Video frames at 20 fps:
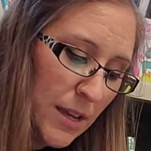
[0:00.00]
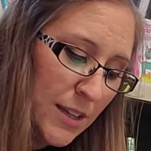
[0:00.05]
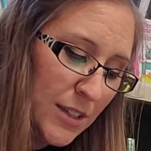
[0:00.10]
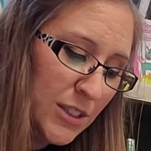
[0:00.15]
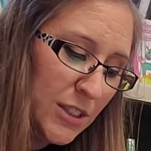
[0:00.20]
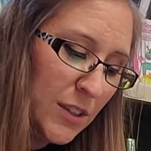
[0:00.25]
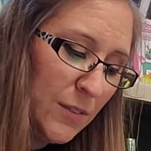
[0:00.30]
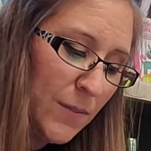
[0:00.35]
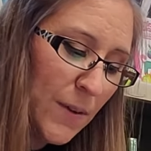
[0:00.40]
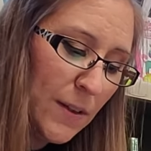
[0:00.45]

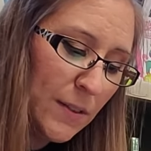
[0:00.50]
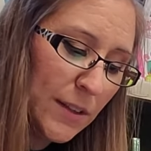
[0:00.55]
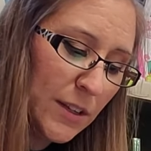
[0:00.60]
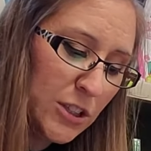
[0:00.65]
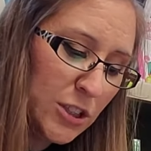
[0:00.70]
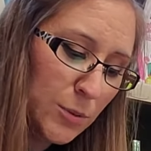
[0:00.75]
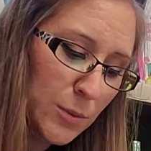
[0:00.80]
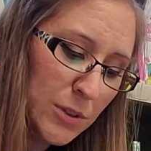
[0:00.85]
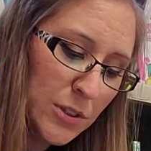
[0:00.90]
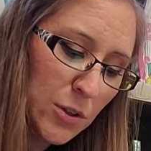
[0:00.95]
She felt that
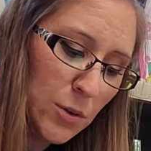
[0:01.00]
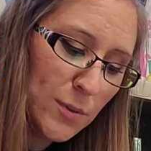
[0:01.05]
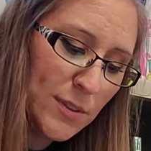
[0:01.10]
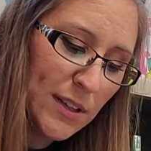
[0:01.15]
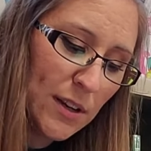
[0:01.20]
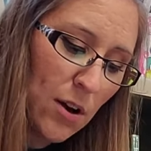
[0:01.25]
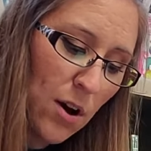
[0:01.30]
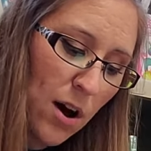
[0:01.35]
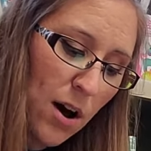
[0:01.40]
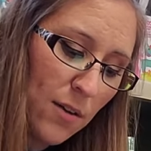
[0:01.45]
she was
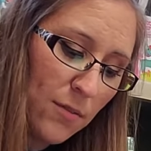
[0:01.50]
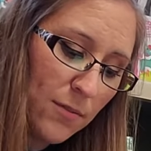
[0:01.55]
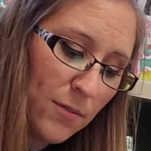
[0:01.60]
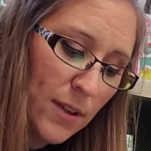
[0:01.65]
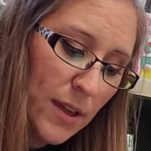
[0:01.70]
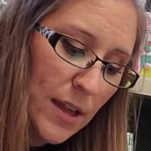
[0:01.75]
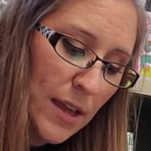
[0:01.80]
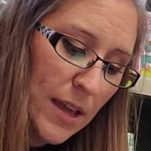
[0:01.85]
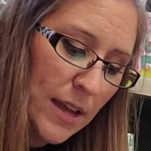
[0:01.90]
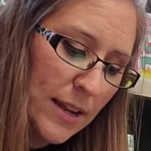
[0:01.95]
dozing off,
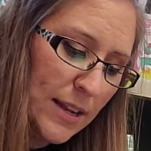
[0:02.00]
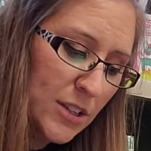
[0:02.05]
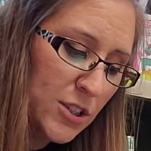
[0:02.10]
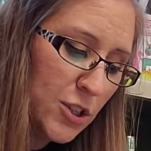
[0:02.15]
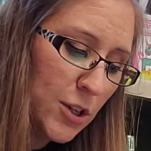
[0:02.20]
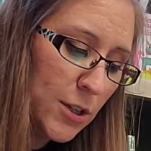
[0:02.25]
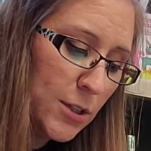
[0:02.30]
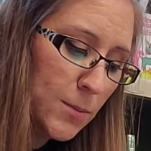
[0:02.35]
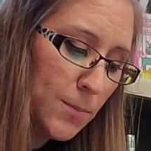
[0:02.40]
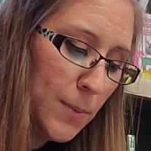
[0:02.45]
and had
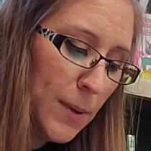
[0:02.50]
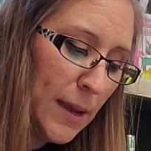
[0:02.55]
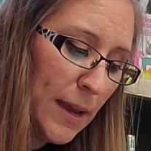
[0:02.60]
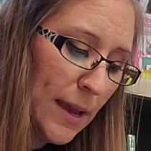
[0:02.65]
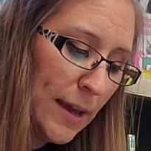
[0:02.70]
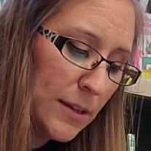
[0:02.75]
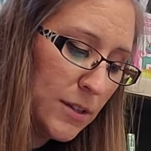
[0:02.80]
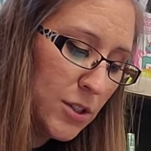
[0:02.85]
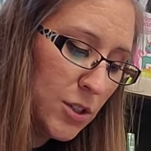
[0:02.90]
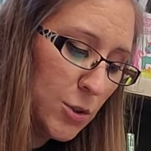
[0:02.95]
just
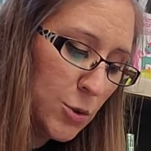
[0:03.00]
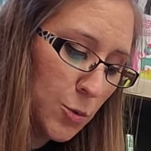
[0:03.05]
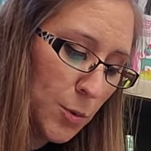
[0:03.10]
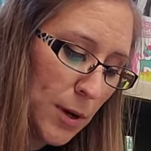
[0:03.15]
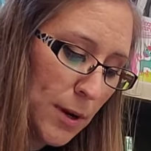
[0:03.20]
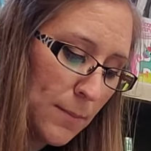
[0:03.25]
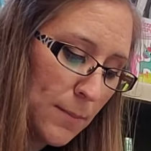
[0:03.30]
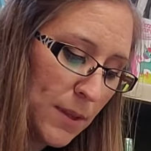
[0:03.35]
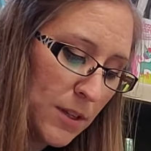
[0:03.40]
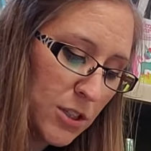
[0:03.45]
began to
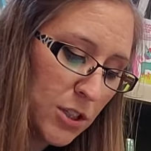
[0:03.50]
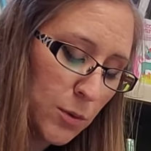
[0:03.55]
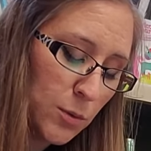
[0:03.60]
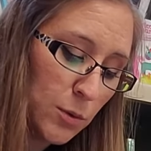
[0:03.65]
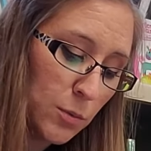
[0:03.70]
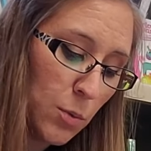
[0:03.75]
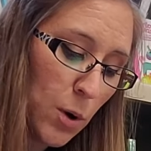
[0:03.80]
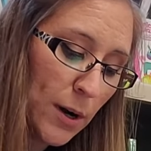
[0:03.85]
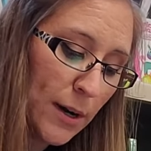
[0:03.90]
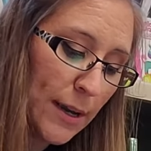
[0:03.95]
dream that she
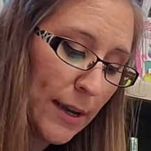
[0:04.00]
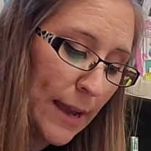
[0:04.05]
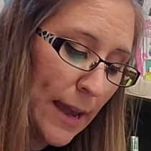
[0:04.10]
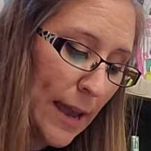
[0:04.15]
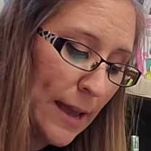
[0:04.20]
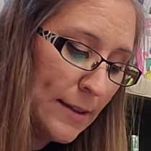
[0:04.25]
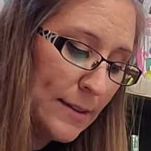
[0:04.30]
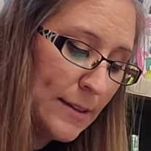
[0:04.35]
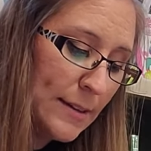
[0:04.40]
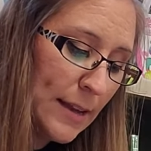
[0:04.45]
was walking
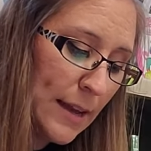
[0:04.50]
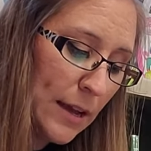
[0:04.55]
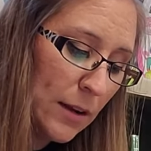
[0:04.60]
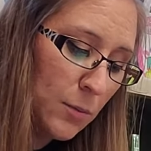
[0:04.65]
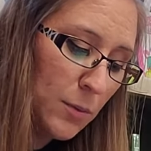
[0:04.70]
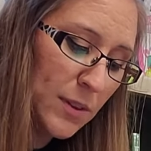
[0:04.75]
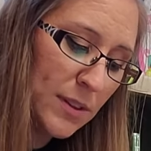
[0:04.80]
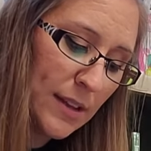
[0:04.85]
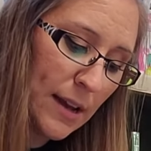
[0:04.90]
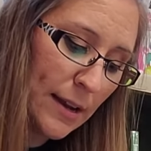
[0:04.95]
hand in hand
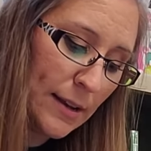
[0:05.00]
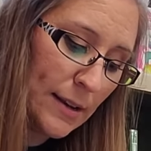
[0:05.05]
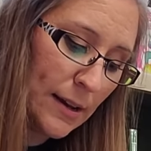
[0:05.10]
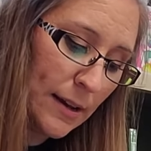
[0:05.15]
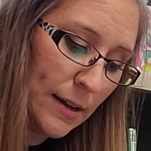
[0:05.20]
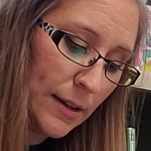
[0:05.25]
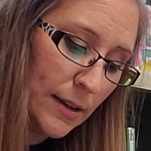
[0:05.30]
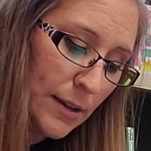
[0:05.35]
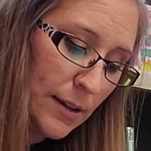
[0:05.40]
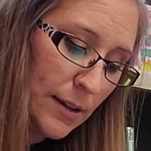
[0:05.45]
with
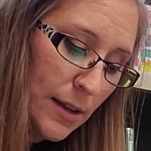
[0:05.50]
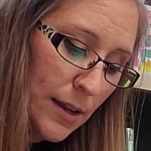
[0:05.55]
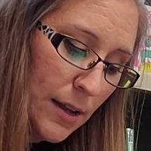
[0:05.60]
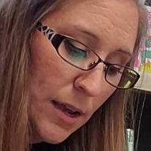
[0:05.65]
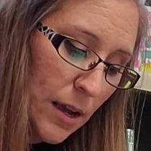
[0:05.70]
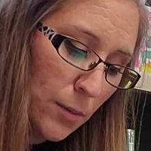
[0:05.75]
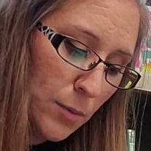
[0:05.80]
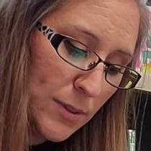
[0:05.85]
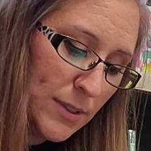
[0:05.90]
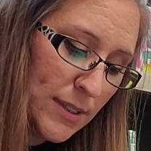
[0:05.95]
Dinah,
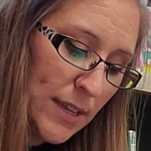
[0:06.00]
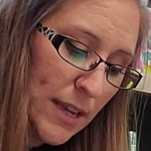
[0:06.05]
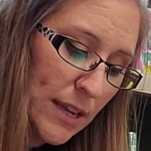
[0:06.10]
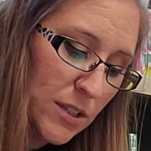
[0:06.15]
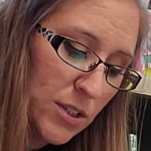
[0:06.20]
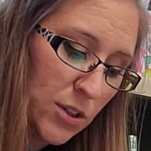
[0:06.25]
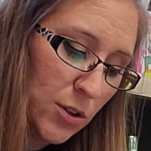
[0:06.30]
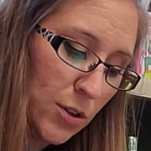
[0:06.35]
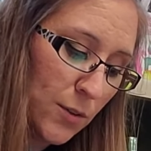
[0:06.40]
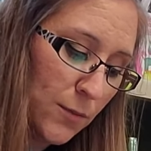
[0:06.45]
and was saying
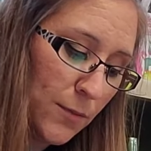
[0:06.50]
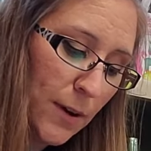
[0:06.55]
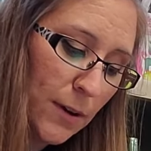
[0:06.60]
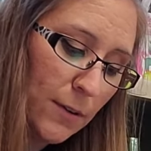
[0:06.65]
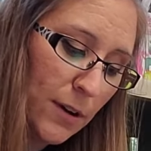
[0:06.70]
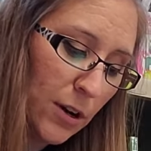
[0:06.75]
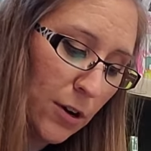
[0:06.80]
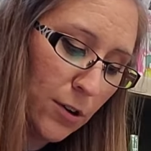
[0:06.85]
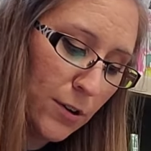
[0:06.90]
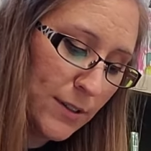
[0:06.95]
to her
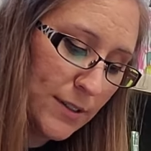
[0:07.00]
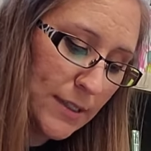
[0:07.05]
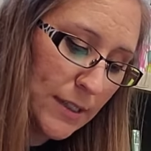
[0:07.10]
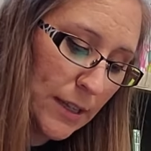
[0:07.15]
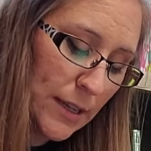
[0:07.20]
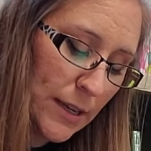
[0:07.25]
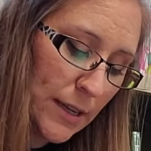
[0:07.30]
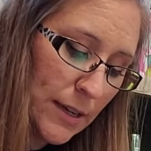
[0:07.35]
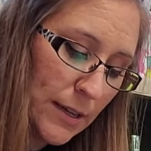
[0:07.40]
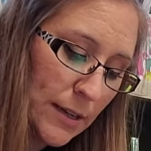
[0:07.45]
very
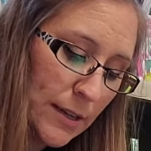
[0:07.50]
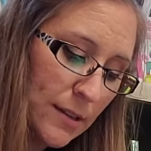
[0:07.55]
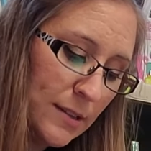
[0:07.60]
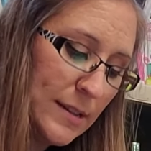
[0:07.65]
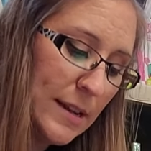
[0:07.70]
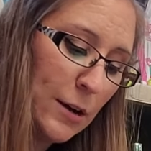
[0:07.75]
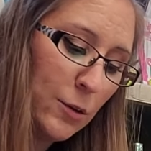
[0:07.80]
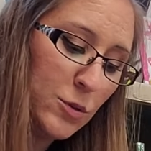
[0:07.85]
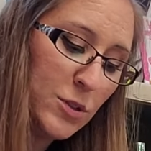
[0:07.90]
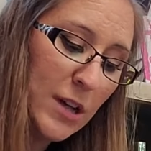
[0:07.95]
earnestly,
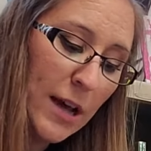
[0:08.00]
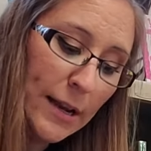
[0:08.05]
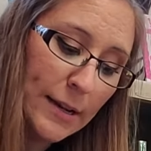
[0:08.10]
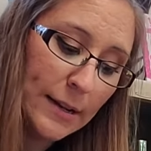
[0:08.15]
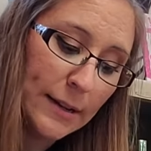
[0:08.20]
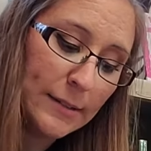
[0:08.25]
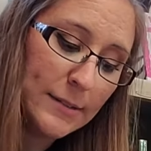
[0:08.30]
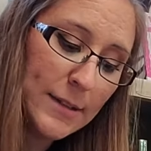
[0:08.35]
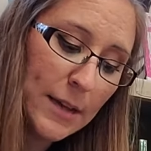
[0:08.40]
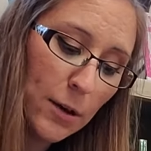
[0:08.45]
Now,
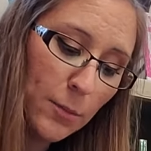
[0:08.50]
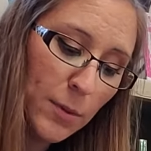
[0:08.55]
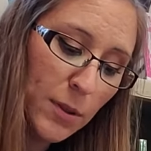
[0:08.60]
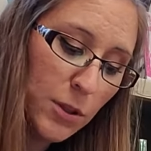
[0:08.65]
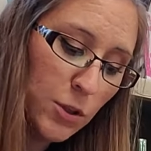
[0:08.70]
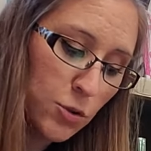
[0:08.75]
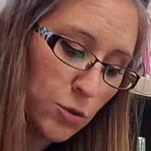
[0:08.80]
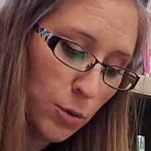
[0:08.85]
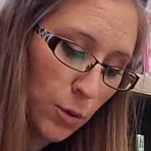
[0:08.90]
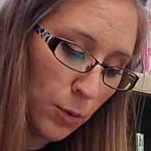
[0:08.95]
Dinah, tell me
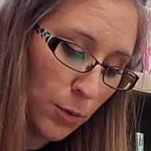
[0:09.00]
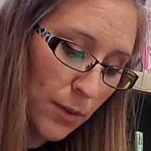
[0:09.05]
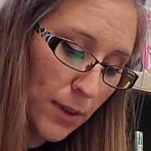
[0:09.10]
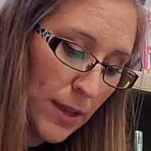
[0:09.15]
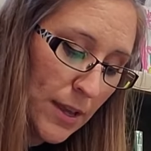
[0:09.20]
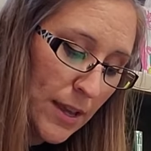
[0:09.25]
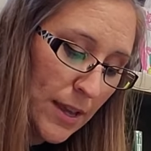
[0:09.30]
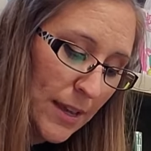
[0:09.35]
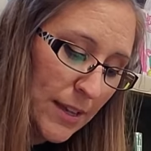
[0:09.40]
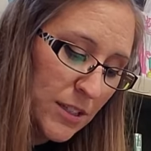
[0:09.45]
the truth.
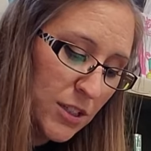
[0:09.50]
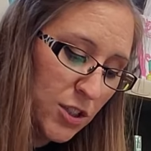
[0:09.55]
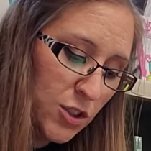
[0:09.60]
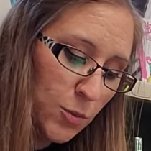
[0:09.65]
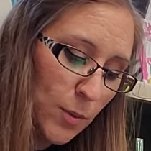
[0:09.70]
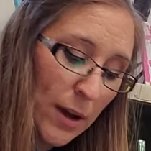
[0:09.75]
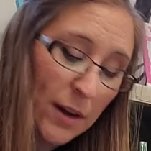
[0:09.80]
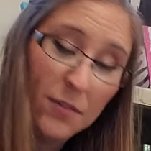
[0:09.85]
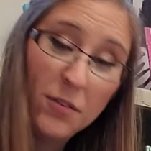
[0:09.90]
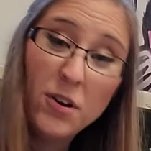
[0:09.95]
Did
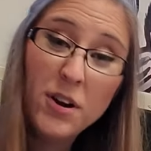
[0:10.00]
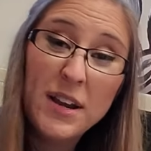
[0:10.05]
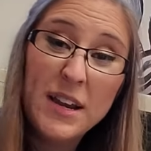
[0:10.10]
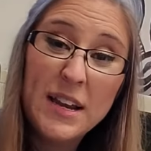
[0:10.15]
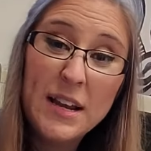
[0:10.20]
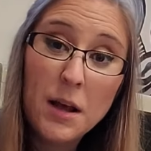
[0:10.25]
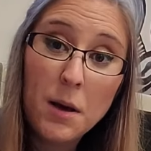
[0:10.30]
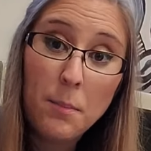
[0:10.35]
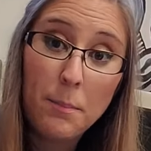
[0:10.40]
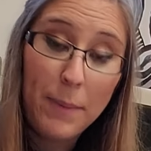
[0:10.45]
you ever
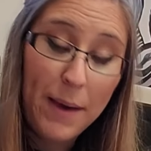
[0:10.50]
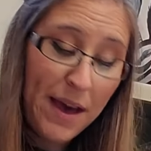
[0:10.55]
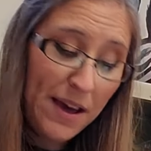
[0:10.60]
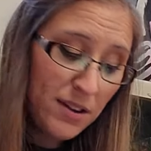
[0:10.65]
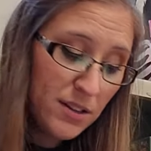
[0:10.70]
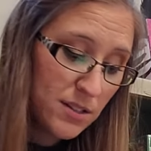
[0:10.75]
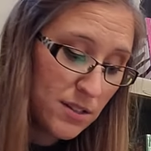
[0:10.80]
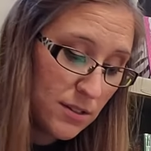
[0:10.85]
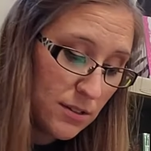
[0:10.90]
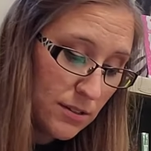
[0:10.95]
eat a
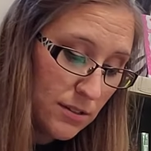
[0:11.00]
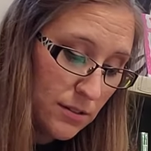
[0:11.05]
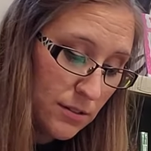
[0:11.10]
bat?